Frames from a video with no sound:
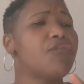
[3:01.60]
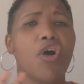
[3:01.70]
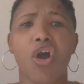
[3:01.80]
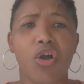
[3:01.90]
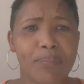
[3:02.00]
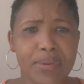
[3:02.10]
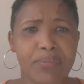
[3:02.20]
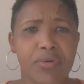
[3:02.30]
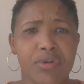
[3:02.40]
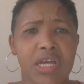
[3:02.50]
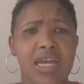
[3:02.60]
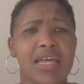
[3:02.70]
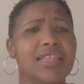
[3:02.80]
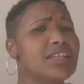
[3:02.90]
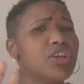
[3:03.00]
for all people.
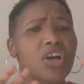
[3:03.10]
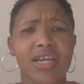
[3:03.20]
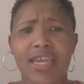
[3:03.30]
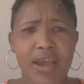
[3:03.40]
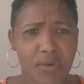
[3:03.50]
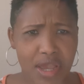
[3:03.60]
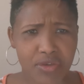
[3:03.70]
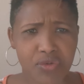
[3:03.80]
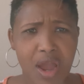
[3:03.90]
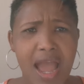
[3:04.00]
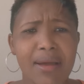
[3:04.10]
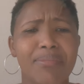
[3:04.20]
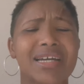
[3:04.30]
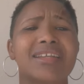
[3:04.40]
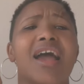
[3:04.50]
They don't care where you are,
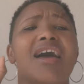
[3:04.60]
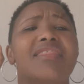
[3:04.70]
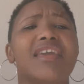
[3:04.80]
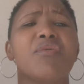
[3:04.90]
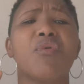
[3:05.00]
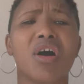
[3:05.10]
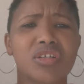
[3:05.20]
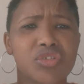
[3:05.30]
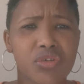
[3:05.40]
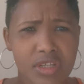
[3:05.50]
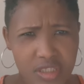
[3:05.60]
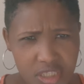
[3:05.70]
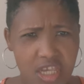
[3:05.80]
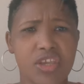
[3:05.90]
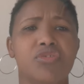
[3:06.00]
but they want to
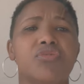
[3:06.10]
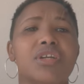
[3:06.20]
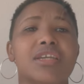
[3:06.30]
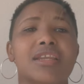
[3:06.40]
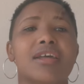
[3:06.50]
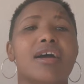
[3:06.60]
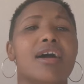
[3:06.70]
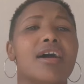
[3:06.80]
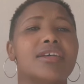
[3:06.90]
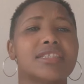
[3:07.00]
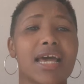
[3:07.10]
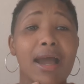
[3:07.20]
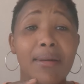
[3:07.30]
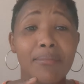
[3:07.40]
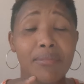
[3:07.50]
see you in
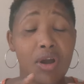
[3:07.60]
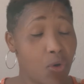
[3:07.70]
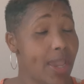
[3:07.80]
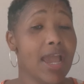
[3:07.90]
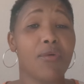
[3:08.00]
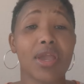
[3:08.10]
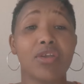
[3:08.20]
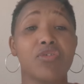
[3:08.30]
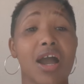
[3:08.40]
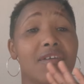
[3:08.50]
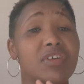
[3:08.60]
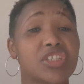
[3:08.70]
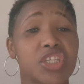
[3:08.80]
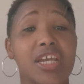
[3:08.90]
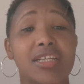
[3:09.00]
somewhere where you have a
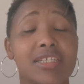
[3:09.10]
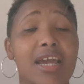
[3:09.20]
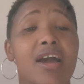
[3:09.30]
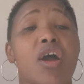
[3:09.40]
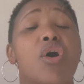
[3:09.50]
shelter,